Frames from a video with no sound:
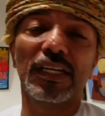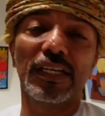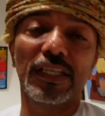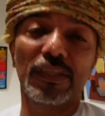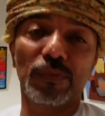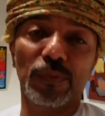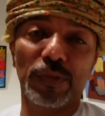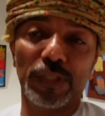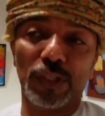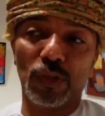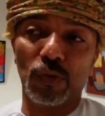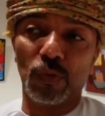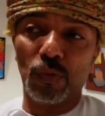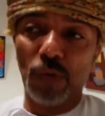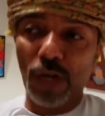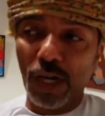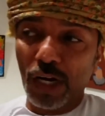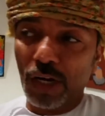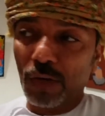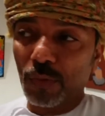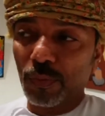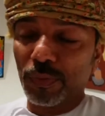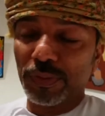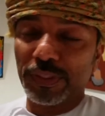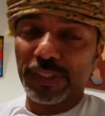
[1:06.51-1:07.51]
when they work
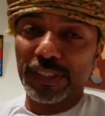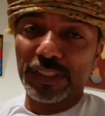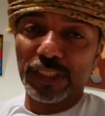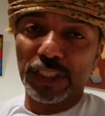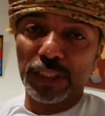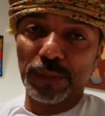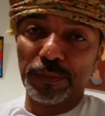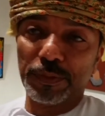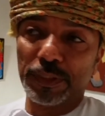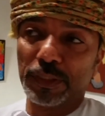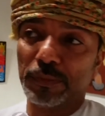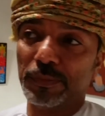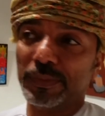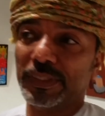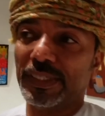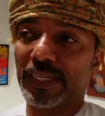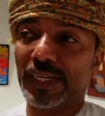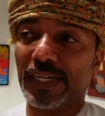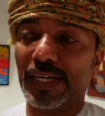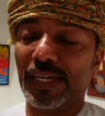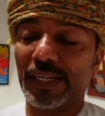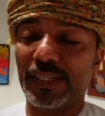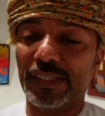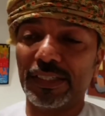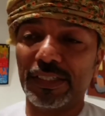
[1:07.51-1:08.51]
with the gypsum and, the,
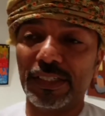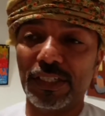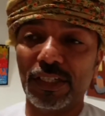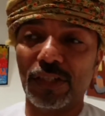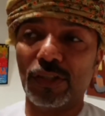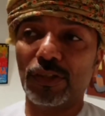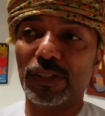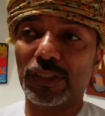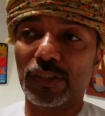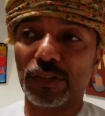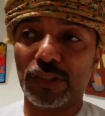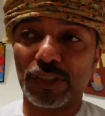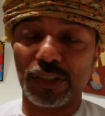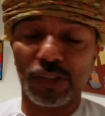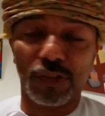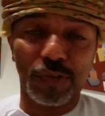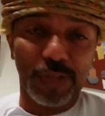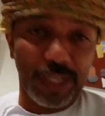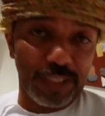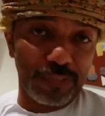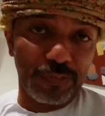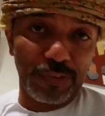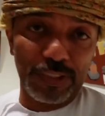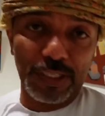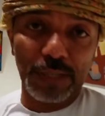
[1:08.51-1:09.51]
and you know it was great
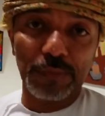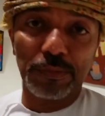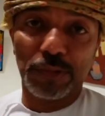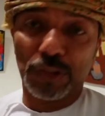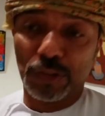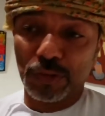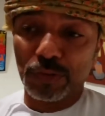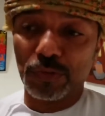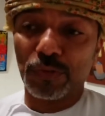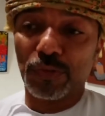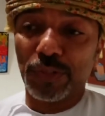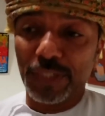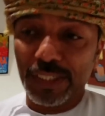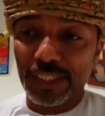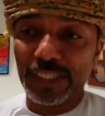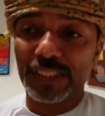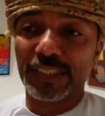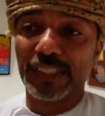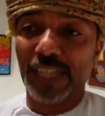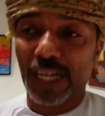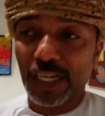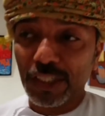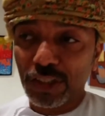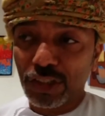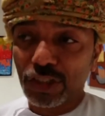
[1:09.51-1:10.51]
for them to really
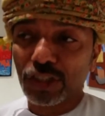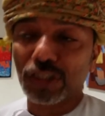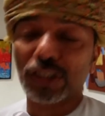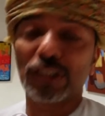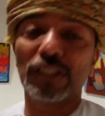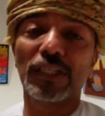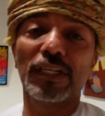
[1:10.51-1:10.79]
touch